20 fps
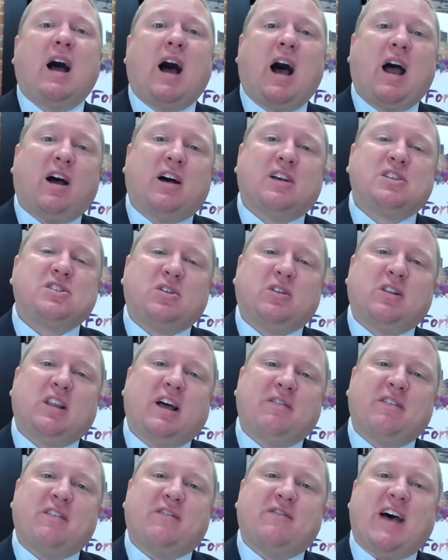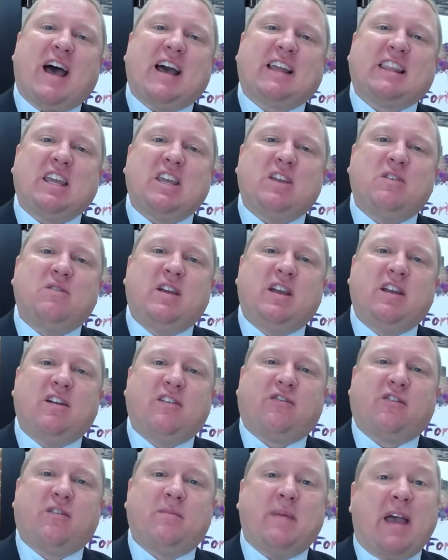I also love the fact that you hear
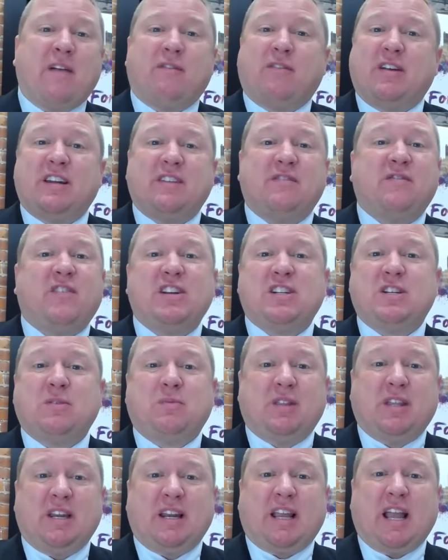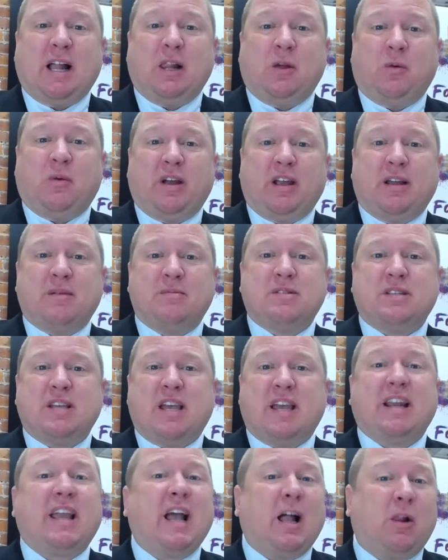from every division within Keller Williams
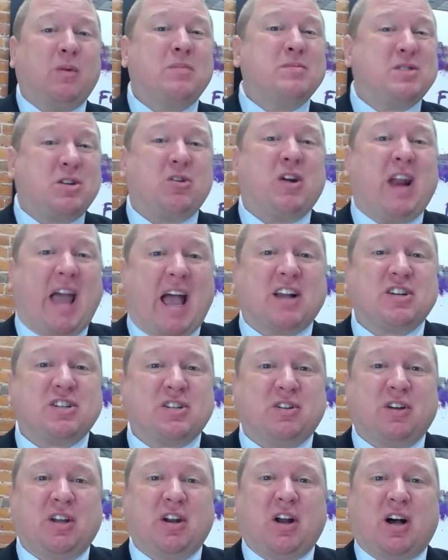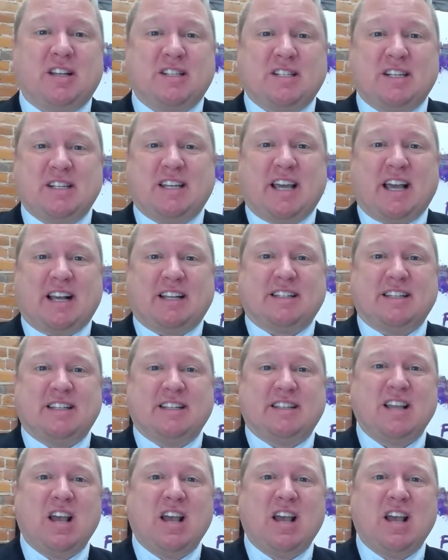and Keller Williams International in Austin, Texas.